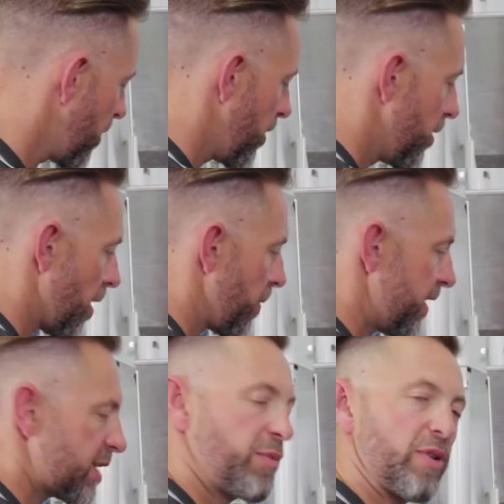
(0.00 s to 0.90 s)
you don't
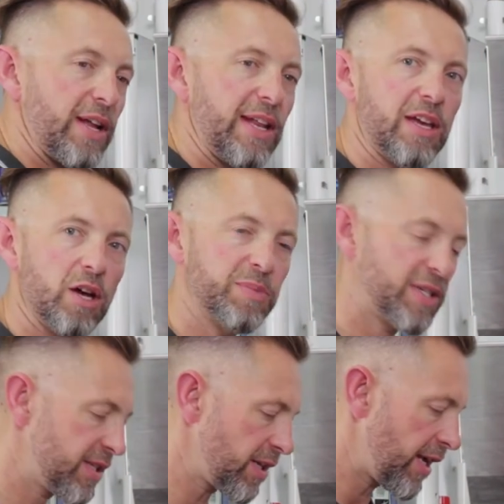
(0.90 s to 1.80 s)
need to put any cups
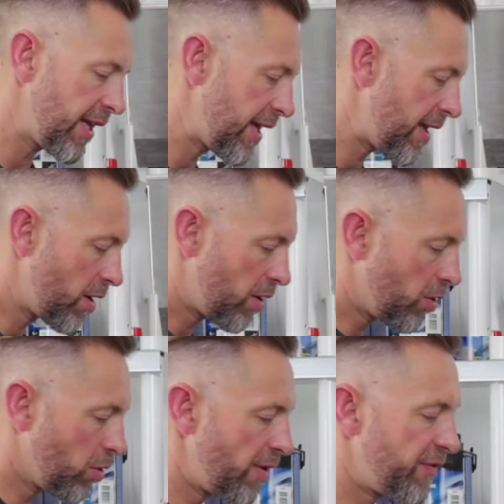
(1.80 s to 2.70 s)
inside here,
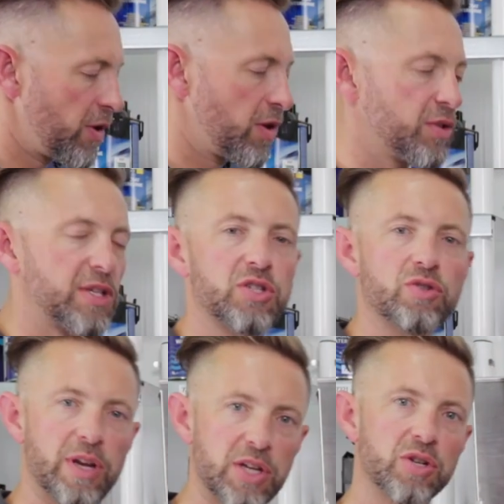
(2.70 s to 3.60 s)
or if you're using
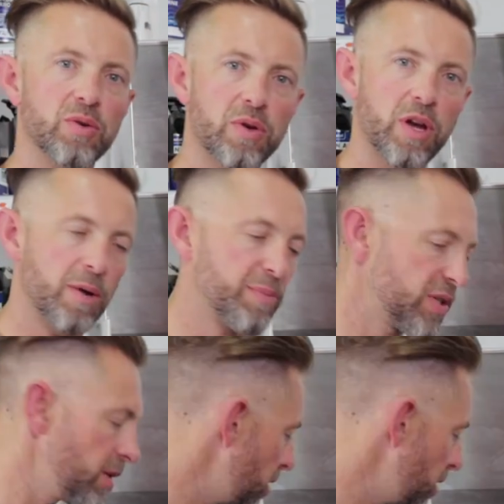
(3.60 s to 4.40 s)
traditional cups,